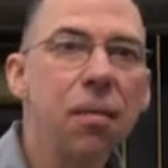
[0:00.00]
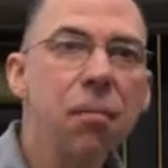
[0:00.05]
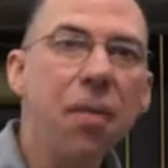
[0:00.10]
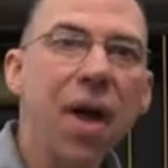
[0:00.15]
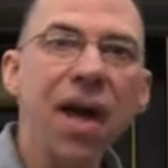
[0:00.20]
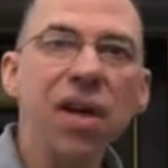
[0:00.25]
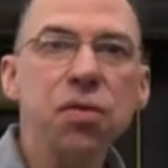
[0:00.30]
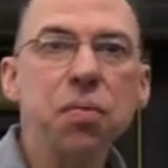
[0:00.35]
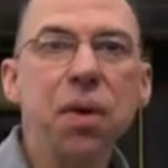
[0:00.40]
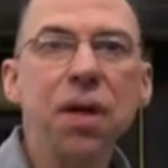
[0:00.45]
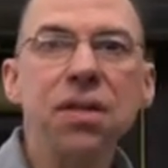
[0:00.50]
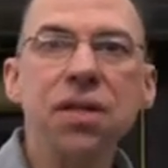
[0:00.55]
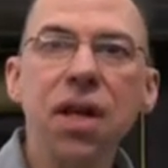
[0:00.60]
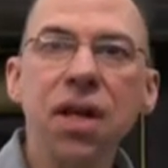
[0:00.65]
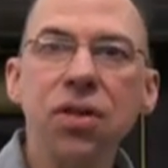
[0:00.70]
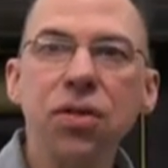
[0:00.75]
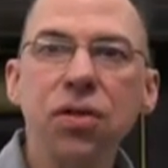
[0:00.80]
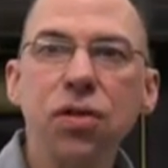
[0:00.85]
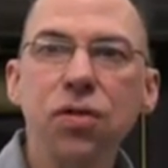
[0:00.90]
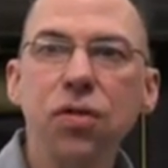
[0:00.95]
My
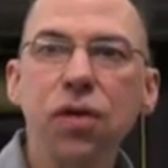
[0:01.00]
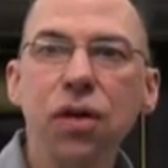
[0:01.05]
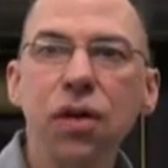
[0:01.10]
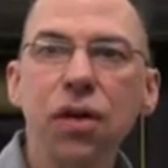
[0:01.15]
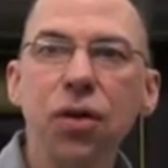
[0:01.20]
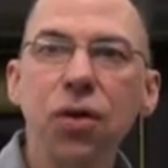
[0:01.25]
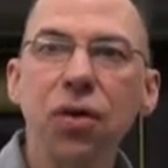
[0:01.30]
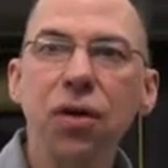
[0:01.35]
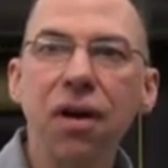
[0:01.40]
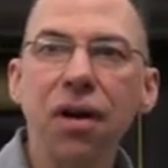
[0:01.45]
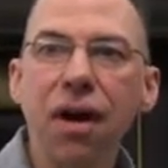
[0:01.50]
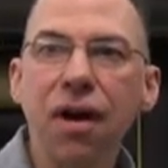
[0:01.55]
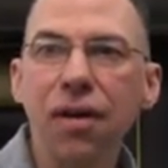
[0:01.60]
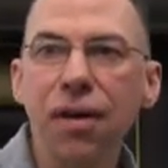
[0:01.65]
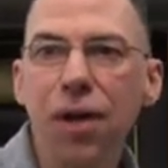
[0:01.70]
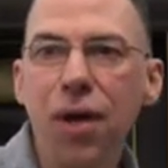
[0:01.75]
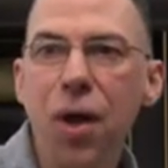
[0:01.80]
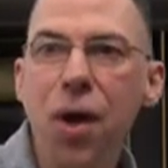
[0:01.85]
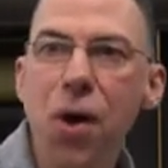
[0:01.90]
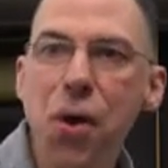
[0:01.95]
expectations for Luke
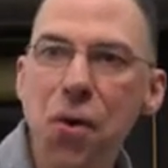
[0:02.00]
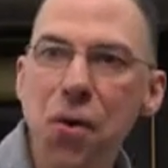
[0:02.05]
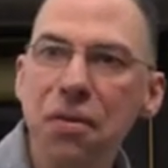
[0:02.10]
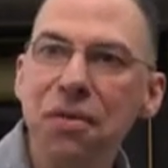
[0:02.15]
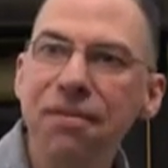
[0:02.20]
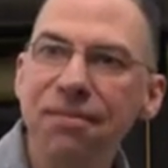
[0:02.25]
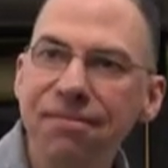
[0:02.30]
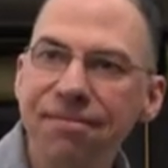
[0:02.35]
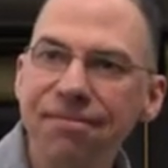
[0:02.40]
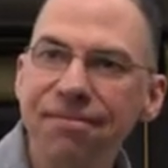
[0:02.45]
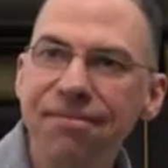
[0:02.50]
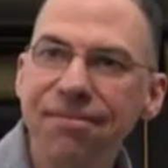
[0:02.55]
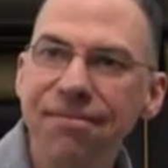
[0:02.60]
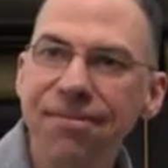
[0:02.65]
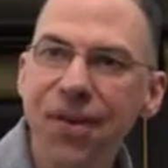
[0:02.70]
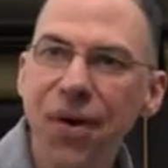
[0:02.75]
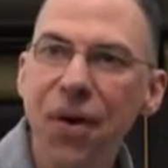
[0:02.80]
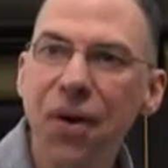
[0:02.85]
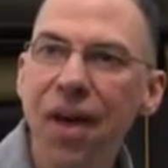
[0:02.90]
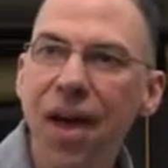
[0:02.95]
are low,
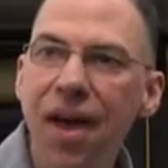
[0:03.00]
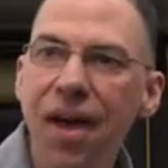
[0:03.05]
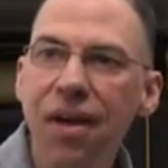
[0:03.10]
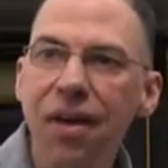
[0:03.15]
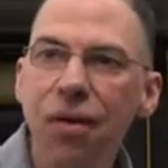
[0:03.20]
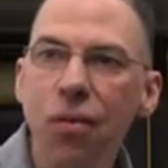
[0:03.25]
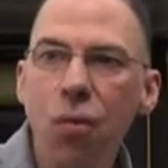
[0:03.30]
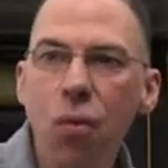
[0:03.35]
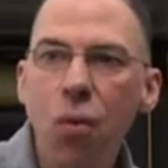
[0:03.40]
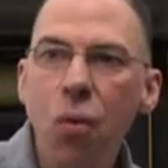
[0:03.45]
okay?